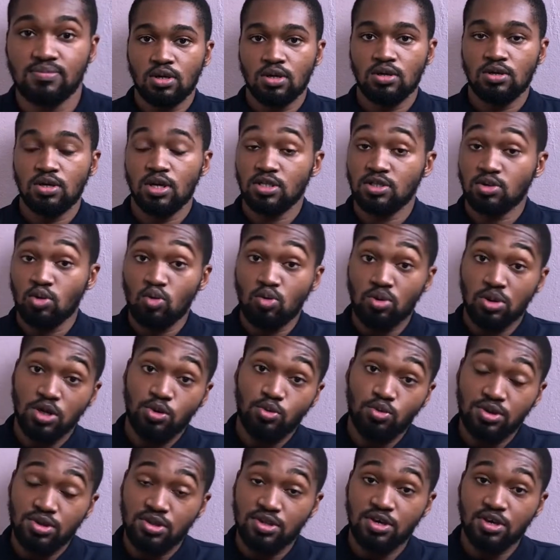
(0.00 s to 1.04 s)
Not only
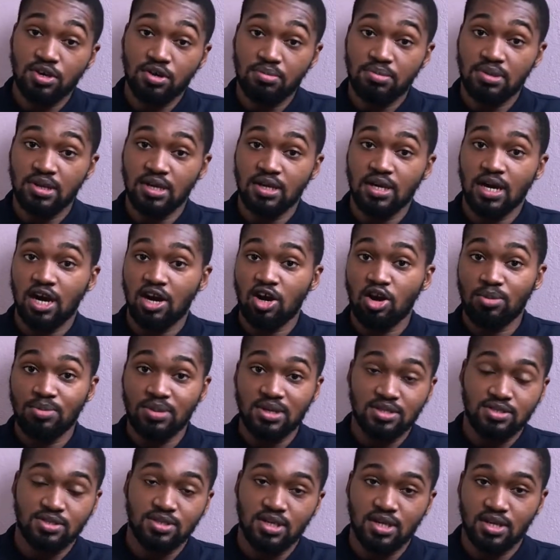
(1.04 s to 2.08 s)
would there be a
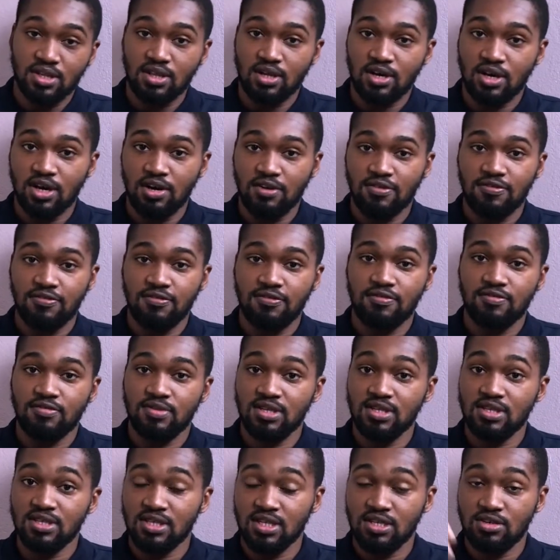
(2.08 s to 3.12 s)
coming together of
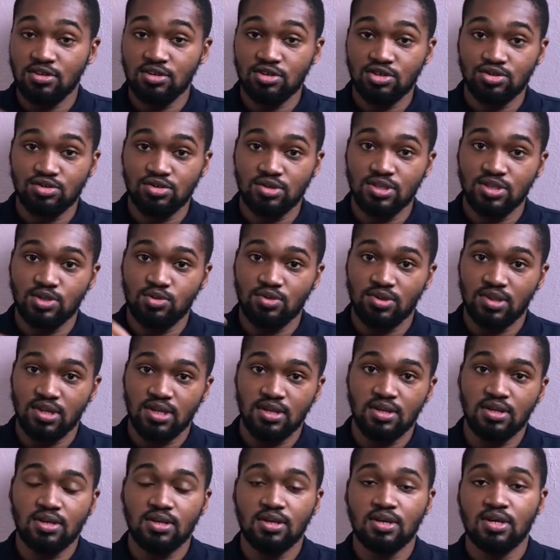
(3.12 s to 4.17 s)
these industries
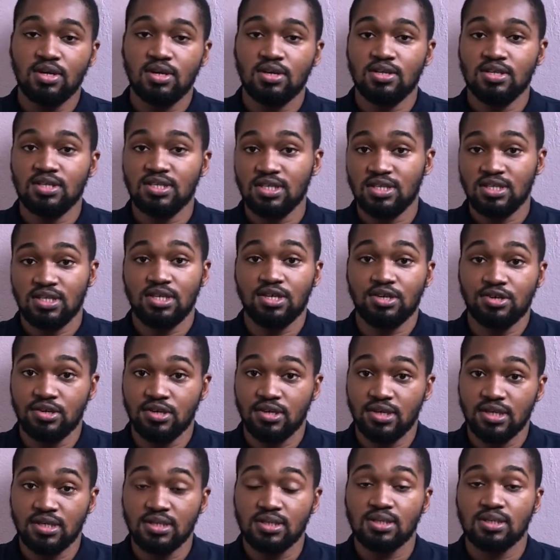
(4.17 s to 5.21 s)
within the city
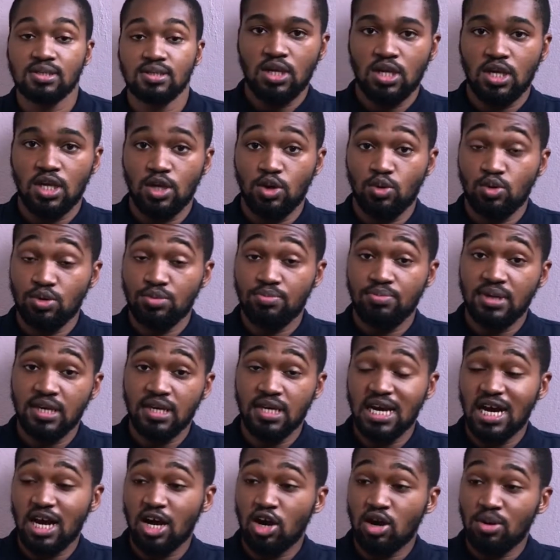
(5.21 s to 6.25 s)
areas, it would be
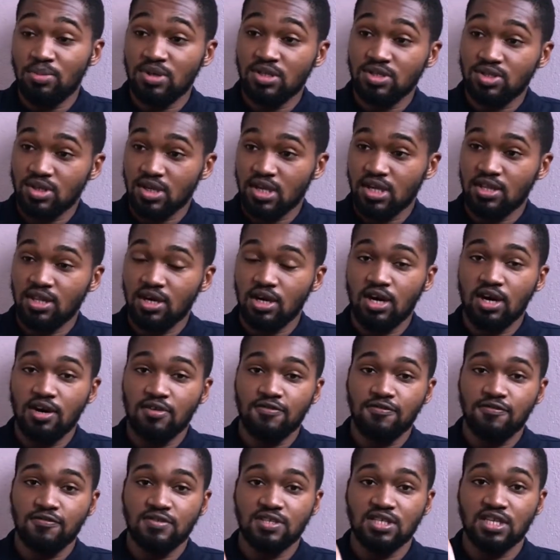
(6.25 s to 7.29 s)
a coming together of
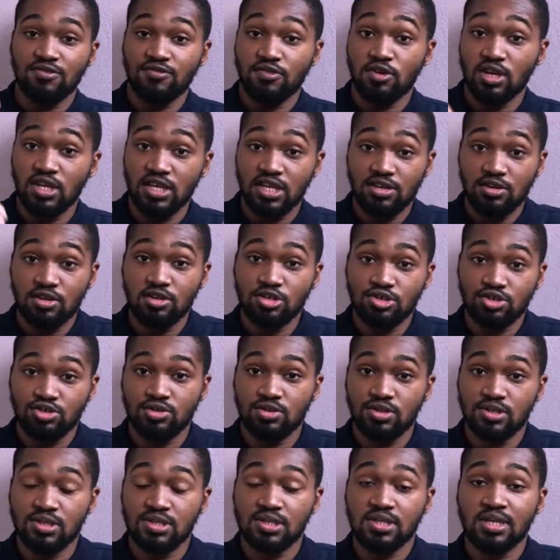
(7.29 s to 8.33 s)
several
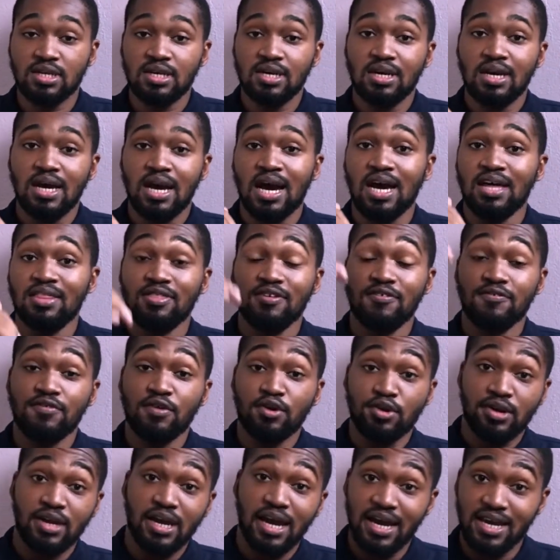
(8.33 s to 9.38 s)
industries at the
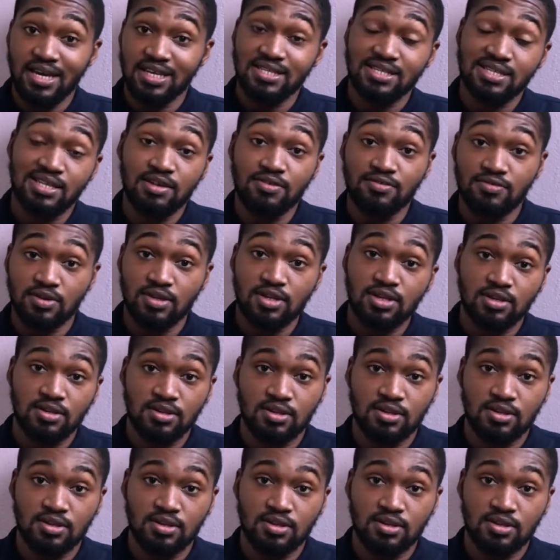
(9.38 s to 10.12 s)
very highest level.